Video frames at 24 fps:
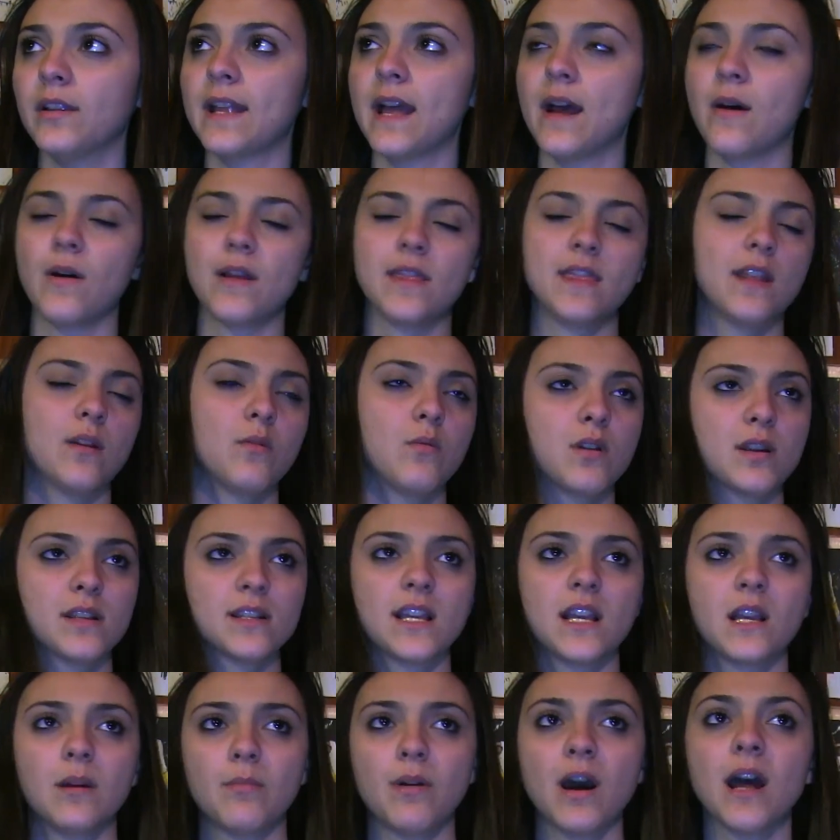and how I didn't want to
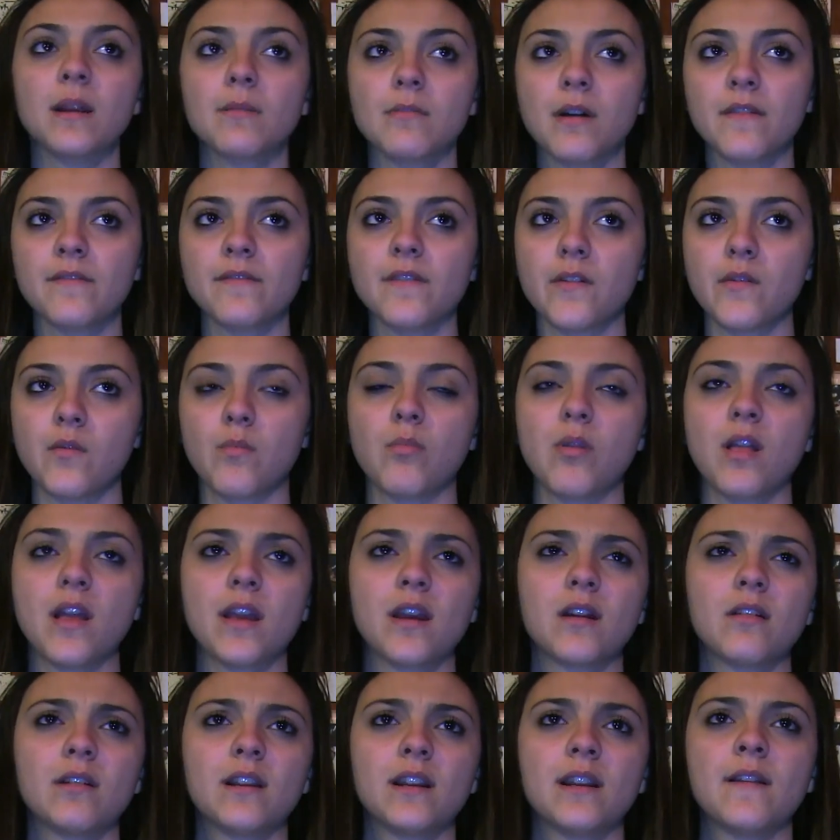say goodbye to my favorite
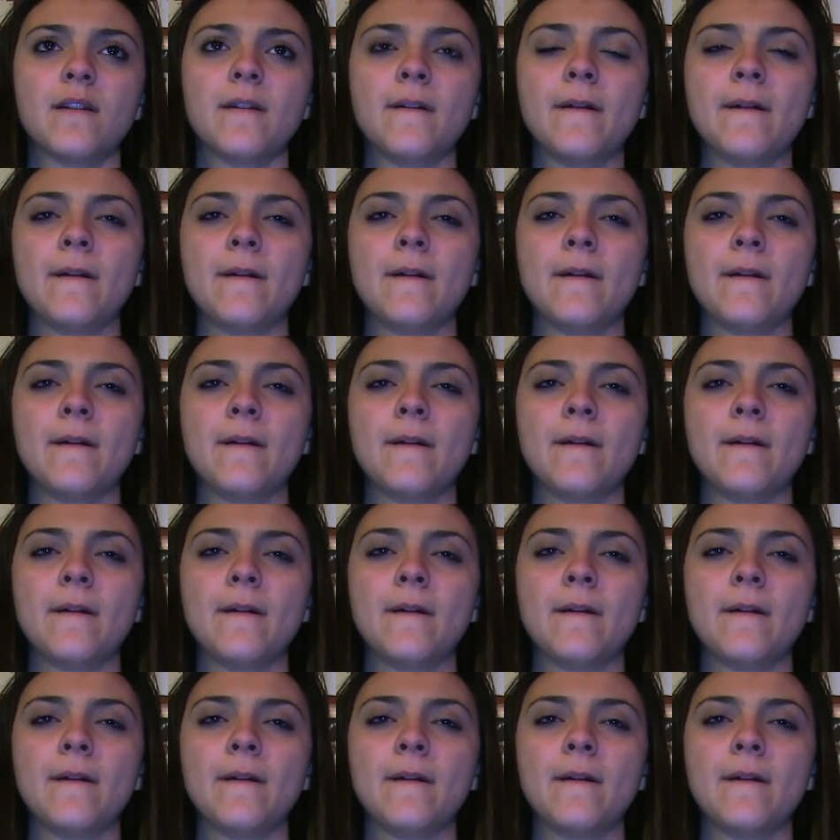player, and